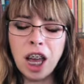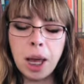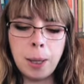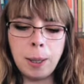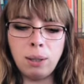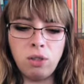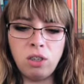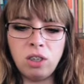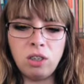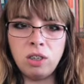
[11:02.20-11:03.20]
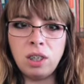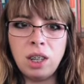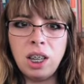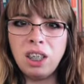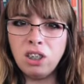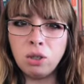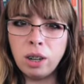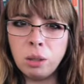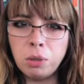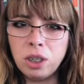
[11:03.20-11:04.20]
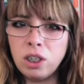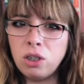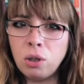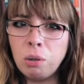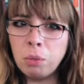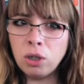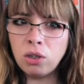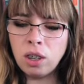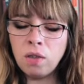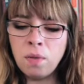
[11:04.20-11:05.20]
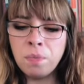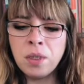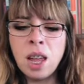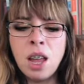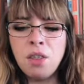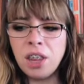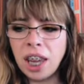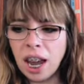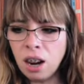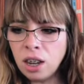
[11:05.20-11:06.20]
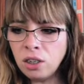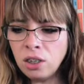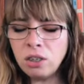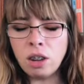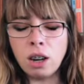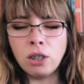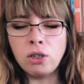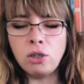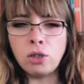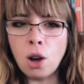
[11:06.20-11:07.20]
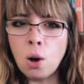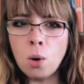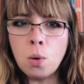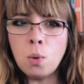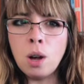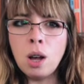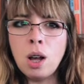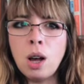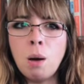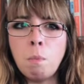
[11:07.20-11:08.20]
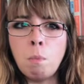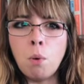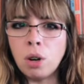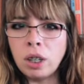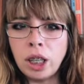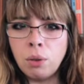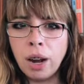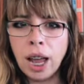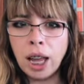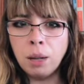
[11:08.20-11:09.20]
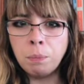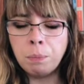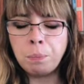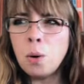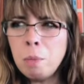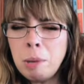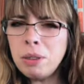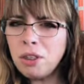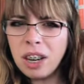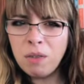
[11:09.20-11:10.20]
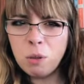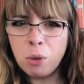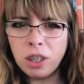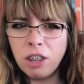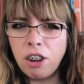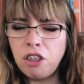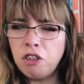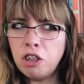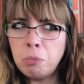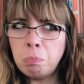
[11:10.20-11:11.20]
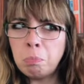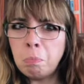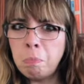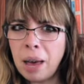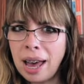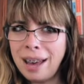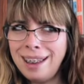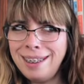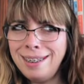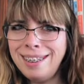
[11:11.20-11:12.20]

and it's just, it's incredible. It's so immersive. The characters are so morally gray, or maybe they're not even morally gray. They're just bad.